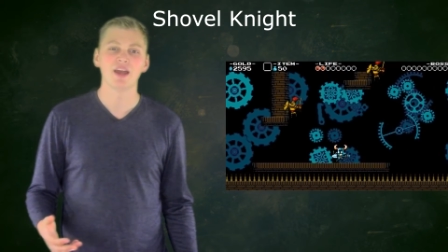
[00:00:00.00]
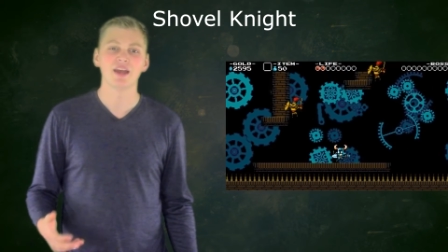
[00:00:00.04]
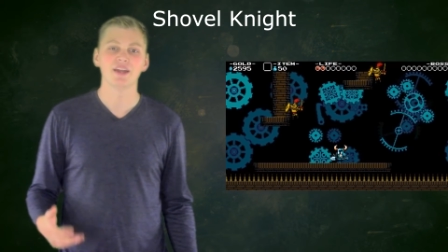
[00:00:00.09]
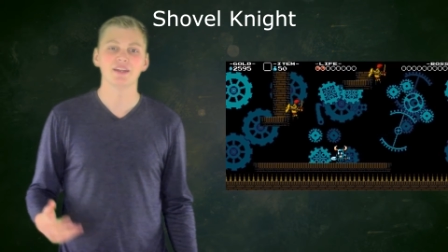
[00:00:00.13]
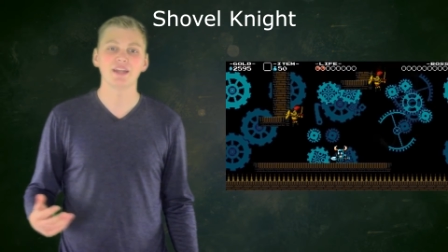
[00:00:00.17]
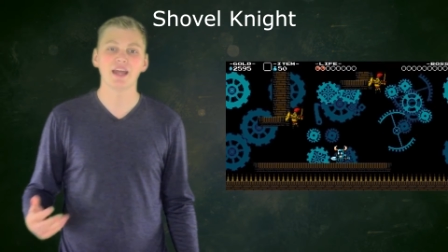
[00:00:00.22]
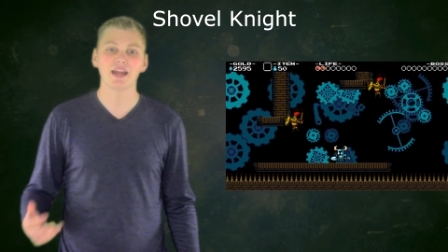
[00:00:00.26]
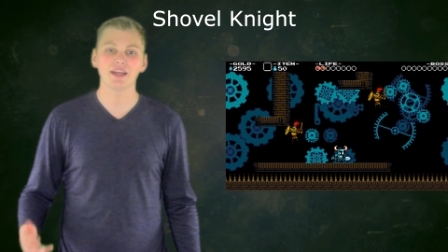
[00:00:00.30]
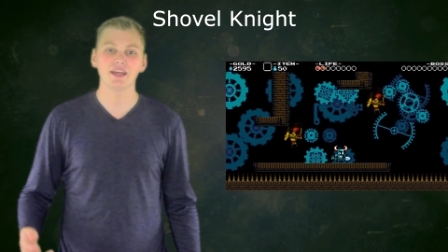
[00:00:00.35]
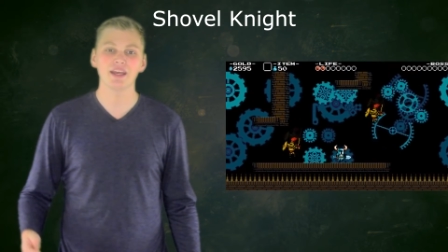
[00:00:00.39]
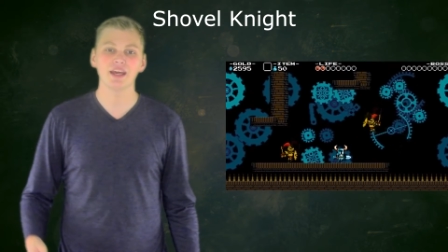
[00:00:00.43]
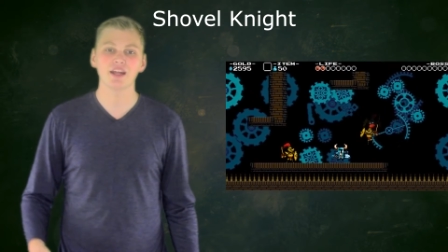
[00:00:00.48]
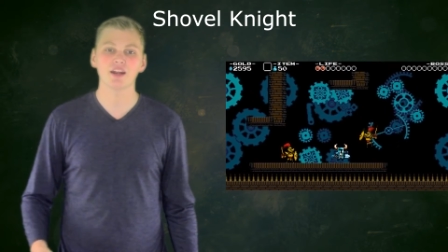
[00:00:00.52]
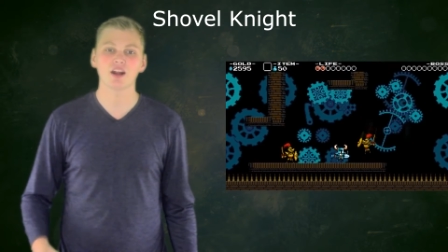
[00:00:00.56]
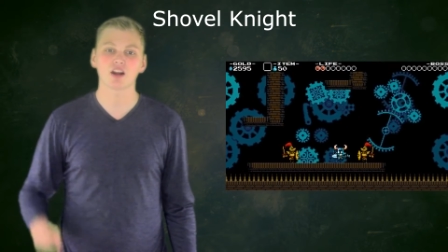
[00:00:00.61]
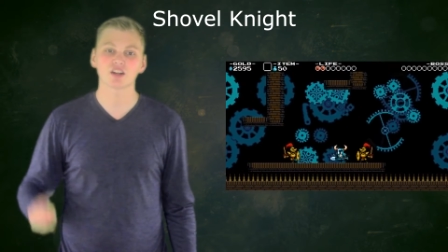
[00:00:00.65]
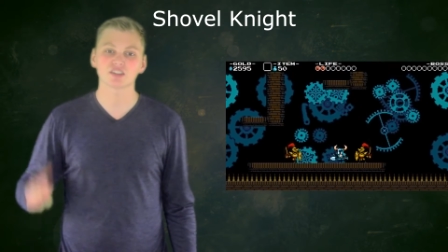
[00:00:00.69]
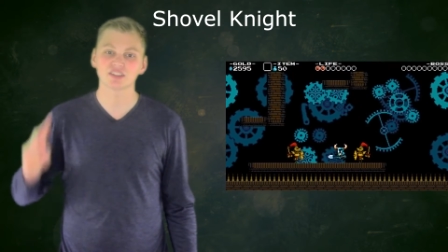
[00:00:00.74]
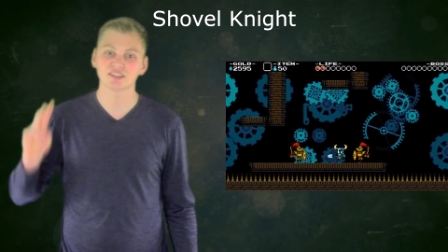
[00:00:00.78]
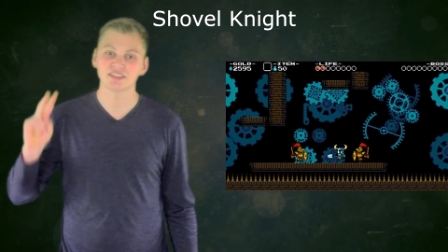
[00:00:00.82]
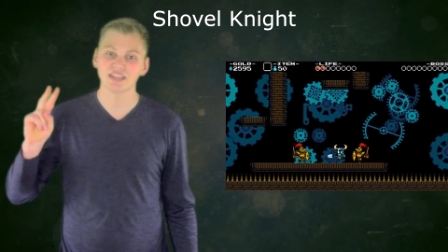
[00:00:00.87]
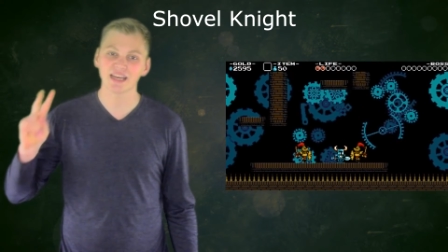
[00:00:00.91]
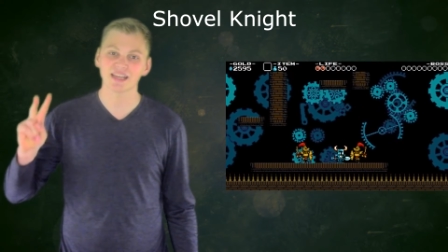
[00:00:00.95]
netting it our
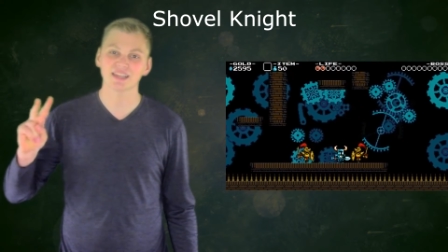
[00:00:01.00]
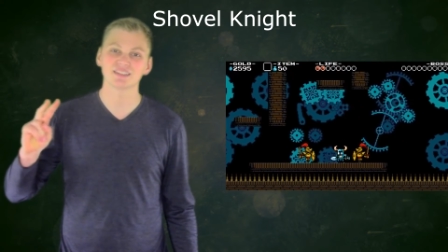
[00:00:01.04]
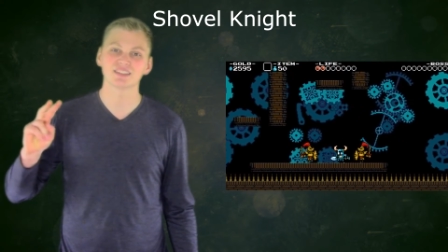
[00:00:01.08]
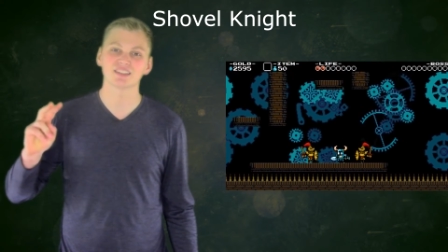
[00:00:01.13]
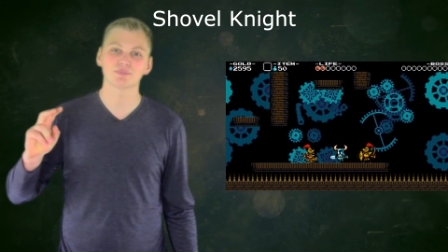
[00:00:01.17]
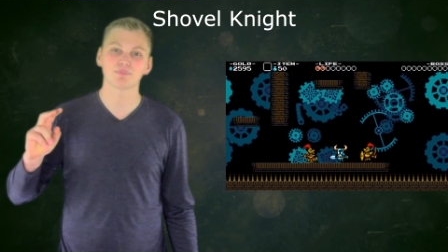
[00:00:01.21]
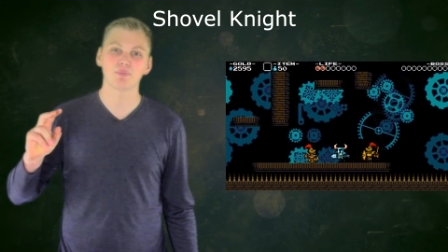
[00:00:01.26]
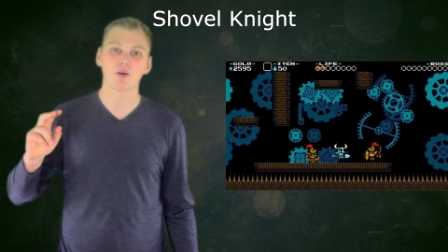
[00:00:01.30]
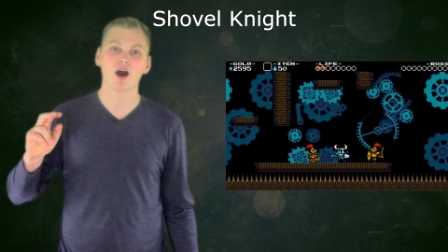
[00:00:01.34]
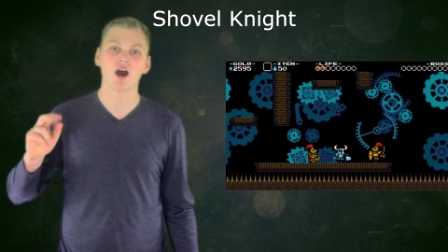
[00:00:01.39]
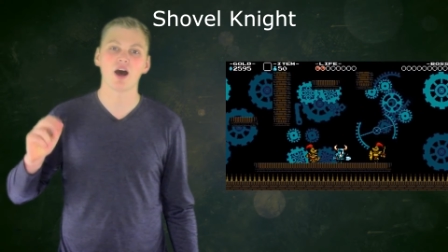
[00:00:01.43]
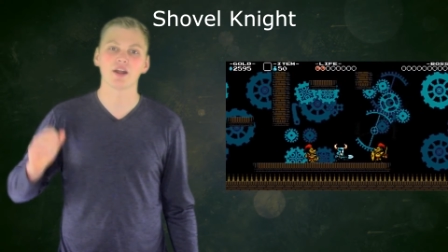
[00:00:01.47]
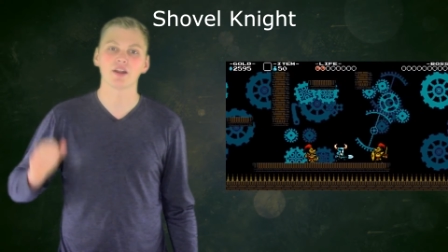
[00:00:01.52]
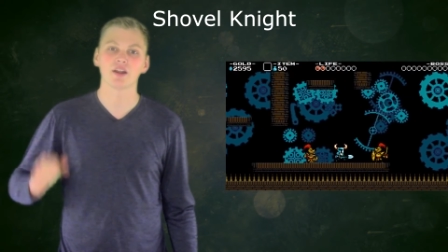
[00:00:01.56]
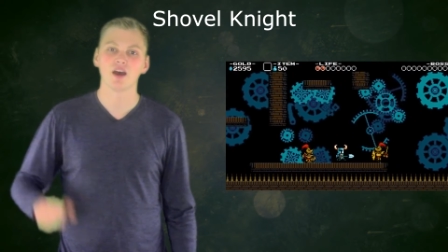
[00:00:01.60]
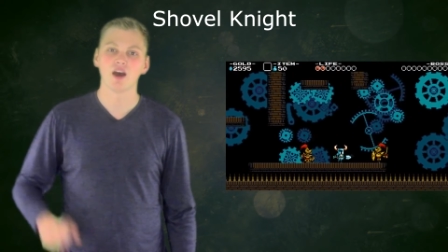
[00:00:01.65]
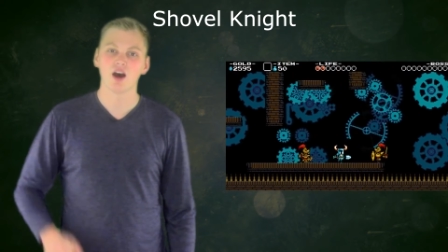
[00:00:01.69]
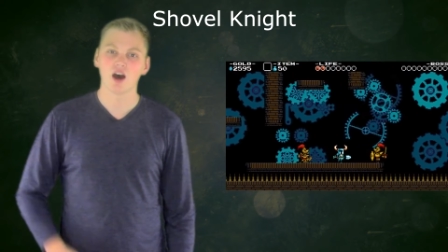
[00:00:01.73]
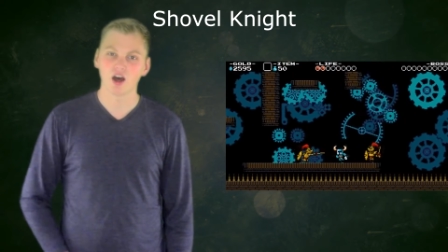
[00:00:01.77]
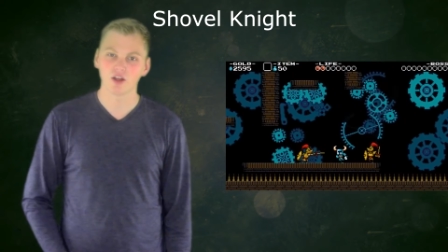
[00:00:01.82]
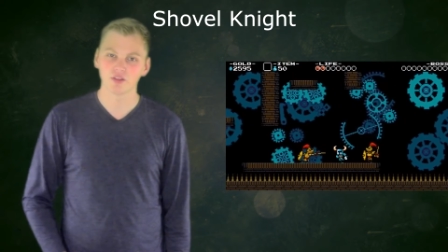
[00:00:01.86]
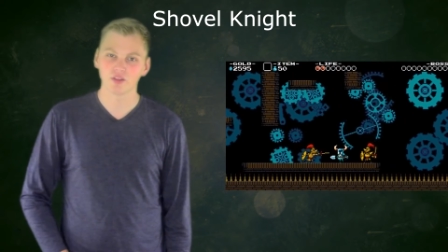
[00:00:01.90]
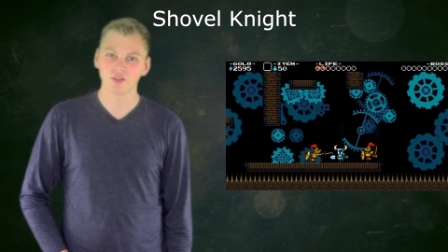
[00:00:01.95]
second spot
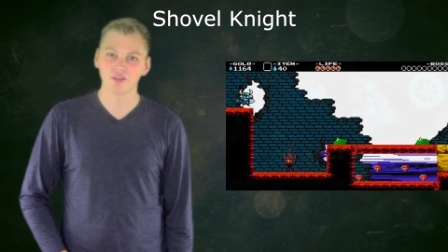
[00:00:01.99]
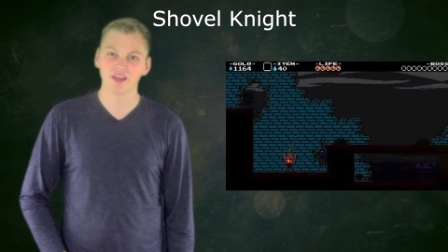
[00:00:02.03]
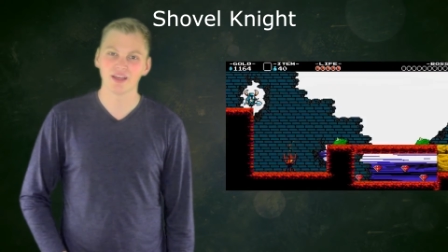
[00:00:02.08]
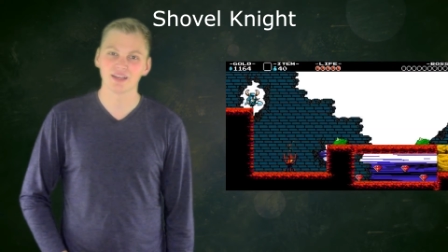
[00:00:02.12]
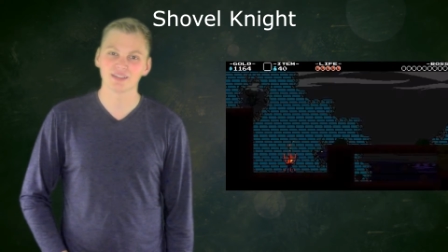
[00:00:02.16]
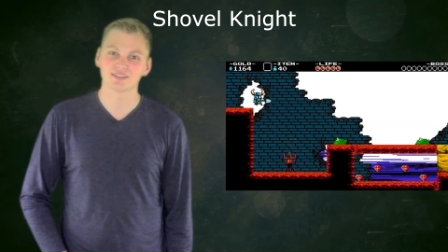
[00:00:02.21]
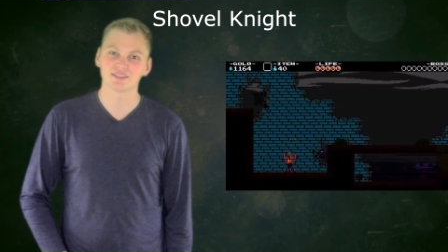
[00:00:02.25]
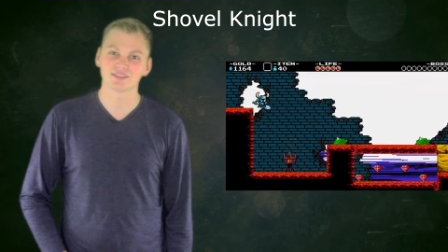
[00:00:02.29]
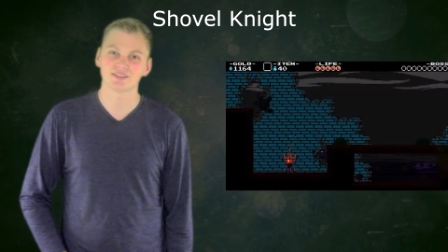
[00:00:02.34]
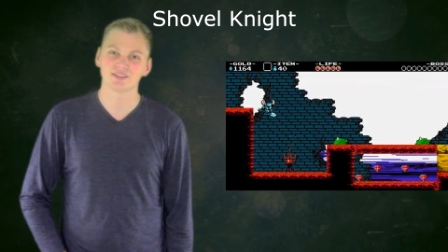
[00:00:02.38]
on the list.